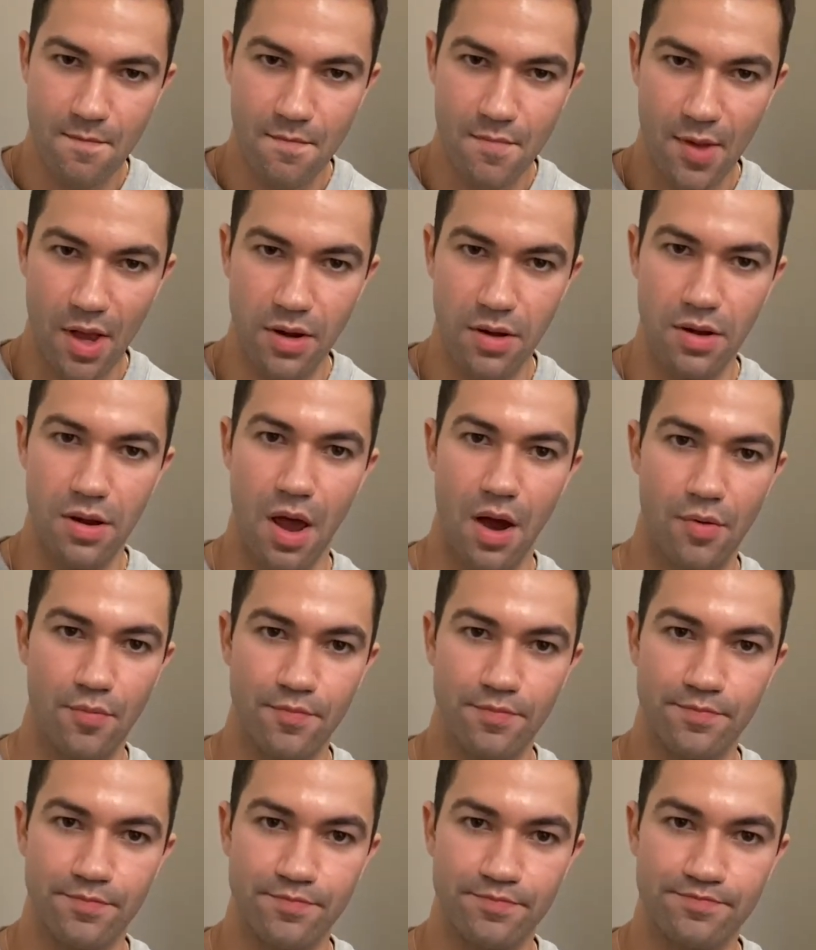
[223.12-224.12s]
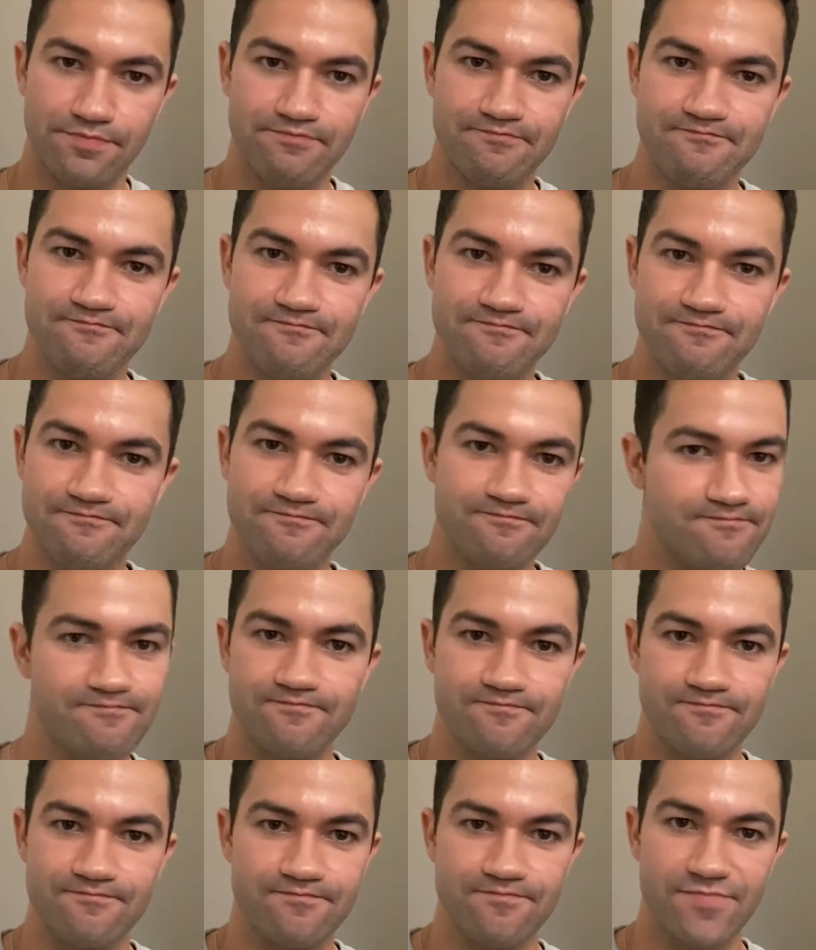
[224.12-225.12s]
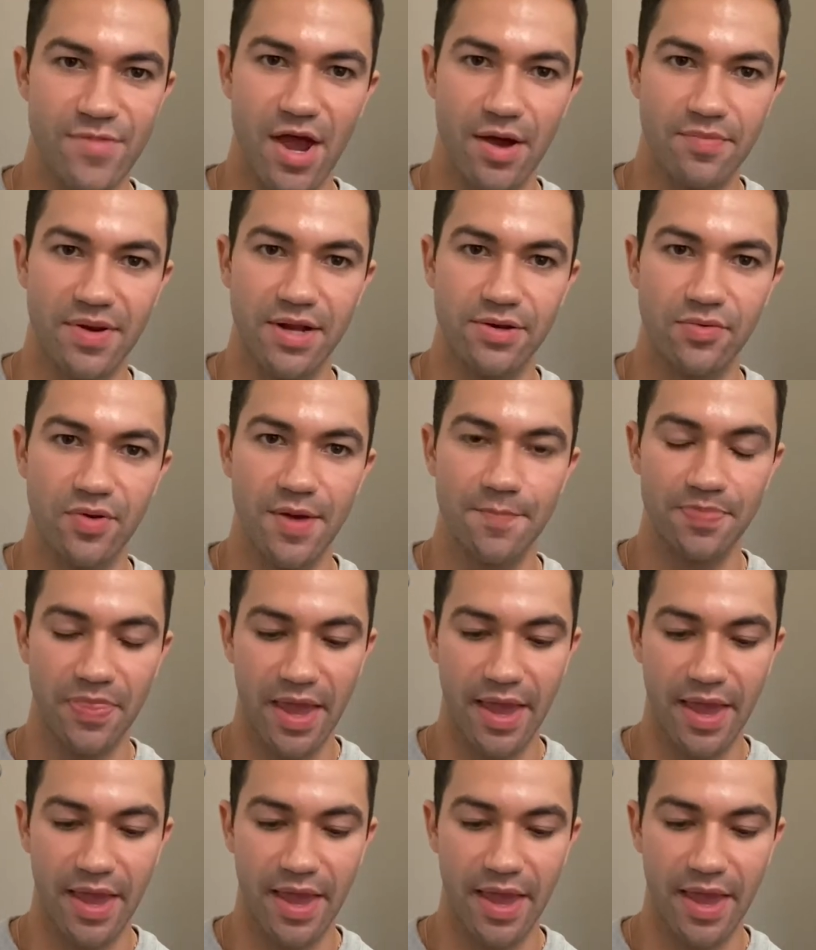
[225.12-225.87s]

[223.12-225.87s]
no, I'm not doing it.